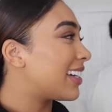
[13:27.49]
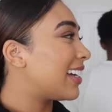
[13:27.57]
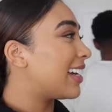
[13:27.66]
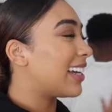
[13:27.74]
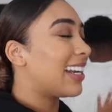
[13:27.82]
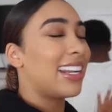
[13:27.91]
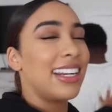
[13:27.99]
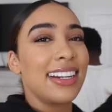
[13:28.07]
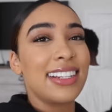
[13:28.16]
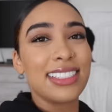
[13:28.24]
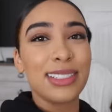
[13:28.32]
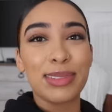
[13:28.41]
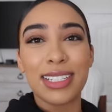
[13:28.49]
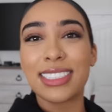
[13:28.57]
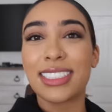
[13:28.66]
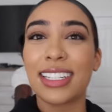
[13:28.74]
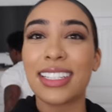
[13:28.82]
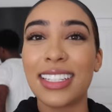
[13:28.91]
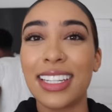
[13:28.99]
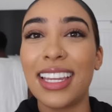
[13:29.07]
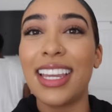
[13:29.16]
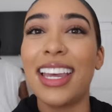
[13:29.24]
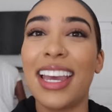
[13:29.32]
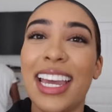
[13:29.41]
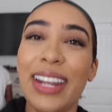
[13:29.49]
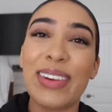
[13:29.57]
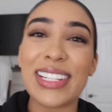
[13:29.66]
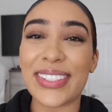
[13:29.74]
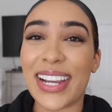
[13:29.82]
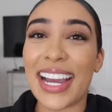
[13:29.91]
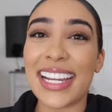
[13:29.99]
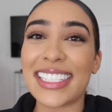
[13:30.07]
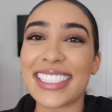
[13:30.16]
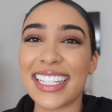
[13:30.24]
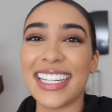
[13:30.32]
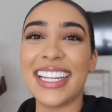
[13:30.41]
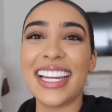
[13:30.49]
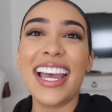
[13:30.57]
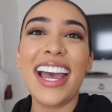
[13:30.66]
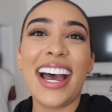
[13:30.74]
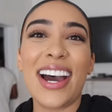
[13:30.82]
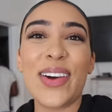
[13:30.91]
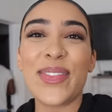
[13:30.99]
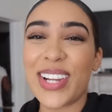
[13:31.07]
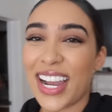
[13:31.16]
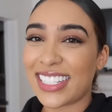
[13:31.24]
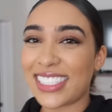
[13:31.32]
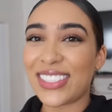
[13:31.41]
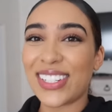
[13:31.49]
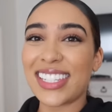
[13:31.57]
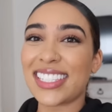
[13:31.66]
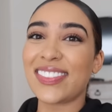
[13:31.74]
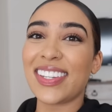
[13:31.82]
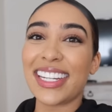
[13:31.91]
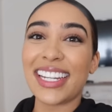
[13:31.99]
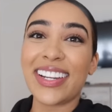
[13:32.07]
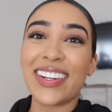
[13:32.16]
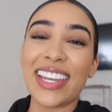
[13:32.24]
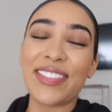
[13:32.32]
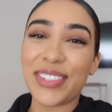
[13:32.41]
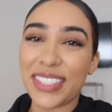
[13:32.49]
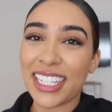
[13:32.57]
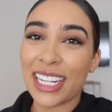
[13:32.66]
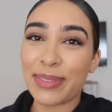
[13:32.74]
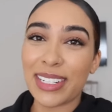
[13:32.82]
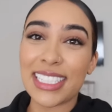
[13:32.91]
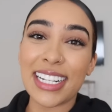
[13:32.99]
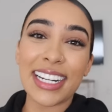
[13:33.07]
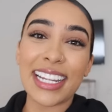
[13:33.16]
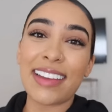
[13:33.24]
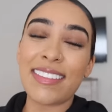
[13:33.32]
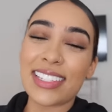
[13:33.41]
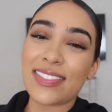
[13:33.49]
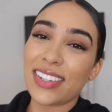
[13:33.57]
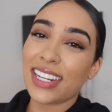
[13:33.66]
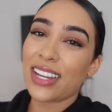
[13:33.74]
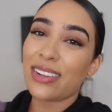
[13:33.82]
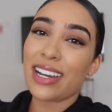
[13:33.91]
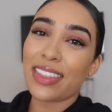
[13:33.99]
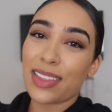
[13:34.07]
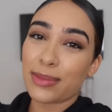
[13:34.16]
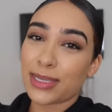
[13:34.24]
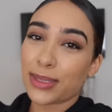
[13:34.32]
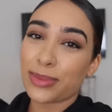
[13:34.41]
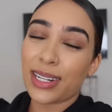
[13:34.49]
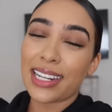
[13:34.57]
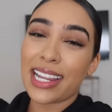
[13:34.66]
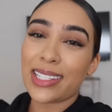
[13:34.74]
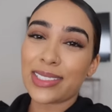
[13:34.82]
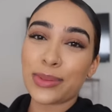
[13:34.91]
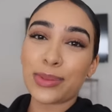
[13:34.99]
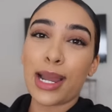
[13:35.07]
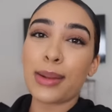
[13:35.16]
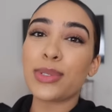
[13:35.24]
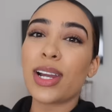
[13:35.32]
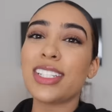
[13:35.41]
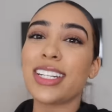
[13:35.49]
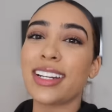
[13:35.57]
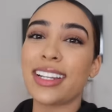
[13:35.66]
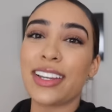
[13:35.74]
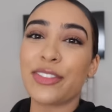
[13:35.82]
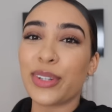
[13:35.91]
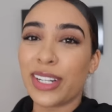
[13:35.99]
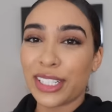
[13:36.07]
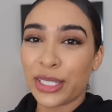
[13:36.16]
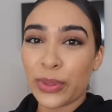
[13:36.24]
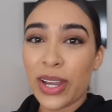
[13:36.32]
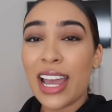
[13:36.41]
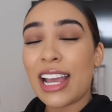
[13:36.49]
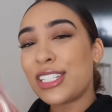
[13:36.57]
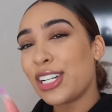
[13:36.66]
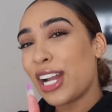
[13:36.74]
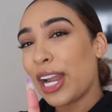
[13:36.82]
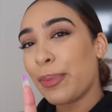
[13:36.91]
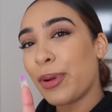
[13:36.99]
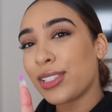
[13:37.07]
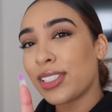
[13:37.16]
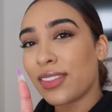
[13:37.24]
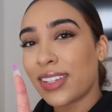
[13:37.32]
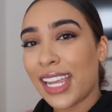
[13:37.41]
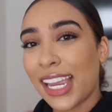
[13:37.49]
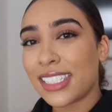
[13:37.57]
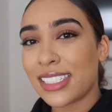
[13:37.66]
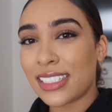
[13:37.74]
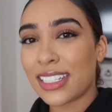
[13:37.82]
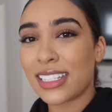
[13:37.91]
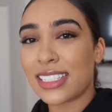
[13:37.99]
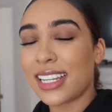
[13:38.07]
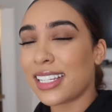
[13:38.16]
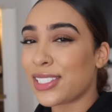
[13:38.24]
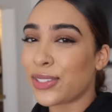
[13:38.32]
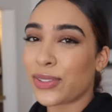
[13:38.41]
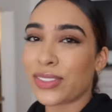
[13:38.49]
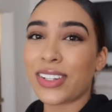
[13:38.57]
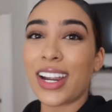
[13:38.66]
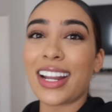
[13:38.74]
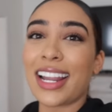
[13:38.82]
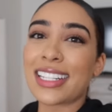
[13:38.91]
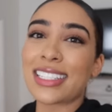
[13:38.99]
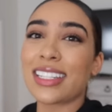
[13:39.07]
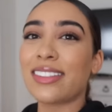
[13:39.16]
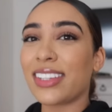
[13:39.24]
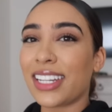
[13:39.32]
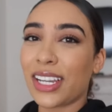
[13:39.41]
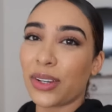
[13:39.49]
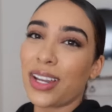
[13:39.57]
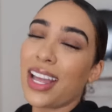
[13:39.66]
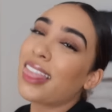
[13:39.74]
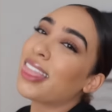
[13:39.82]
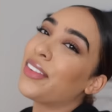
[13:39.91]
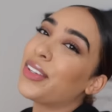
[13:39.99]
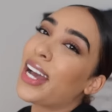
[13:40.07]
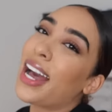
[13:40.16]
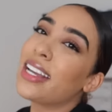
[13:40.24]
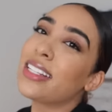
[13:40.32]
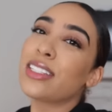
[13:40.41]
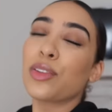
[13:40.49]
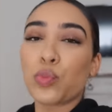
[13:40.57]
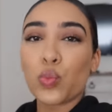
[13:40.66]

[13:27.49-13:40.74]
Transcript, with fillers: Okay, get out of here because your breath stink. Anyways, you guys, I hope you guys enjoyed this video. If you did, be sure to give this video a thumbs up right now. Subscribe to our channel if you are new. Turn on your post notifications and stay tuned for our next lit video. Love you guys.